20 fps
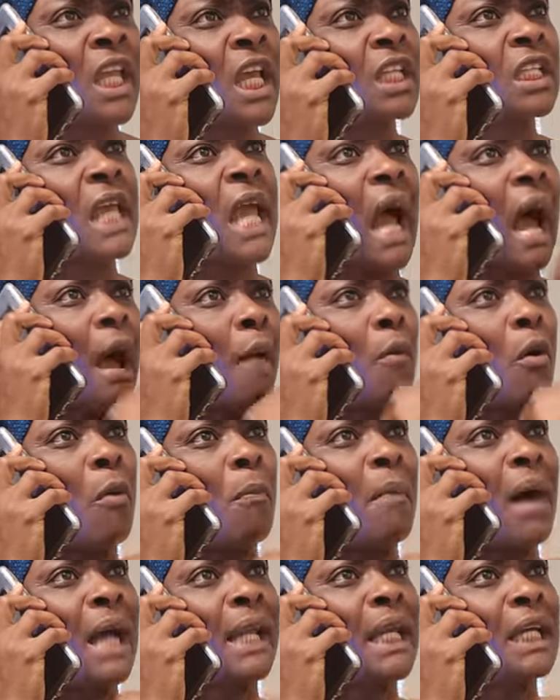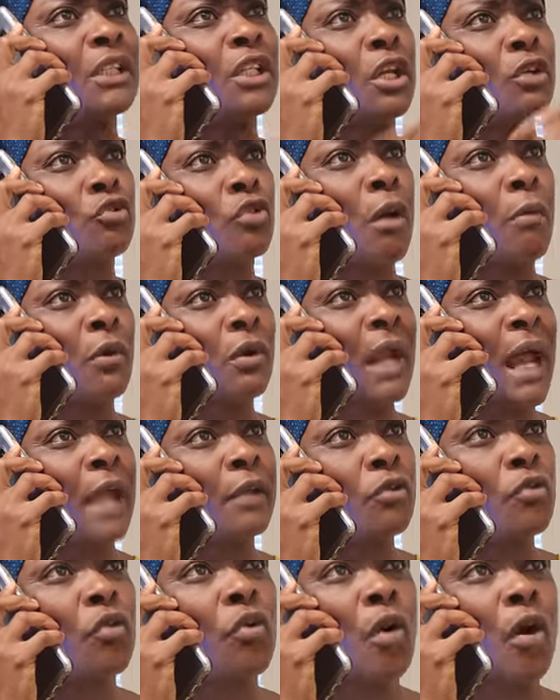They say, I'm going to manage the trouble
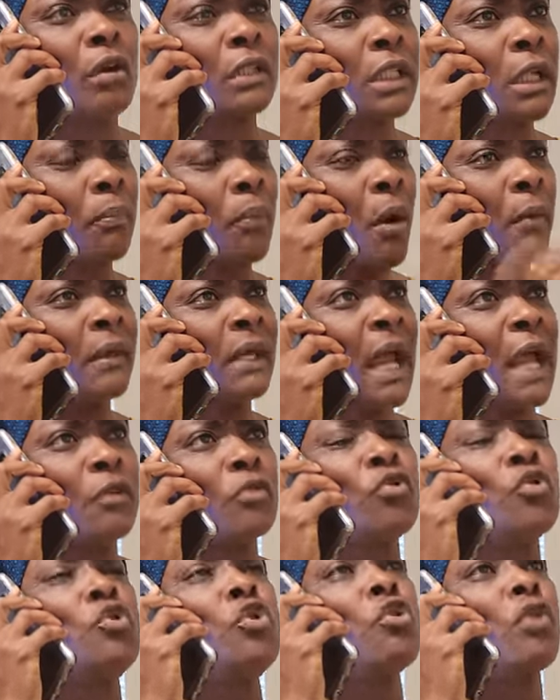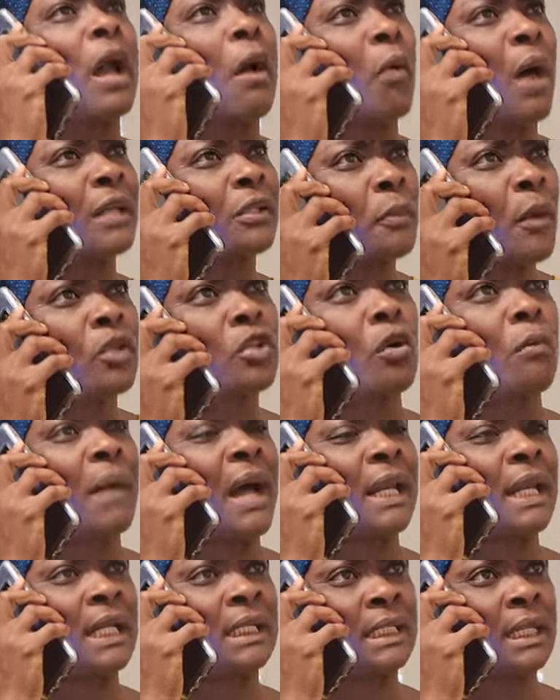that you caused, the problem that you, you don't want supposed to
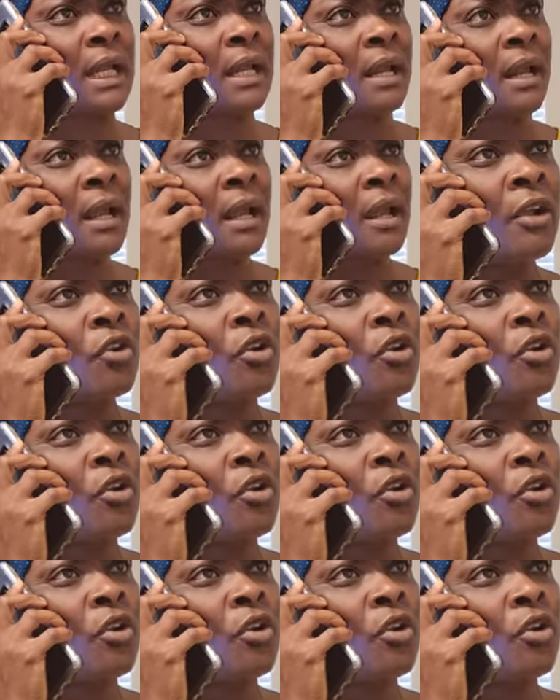manage it.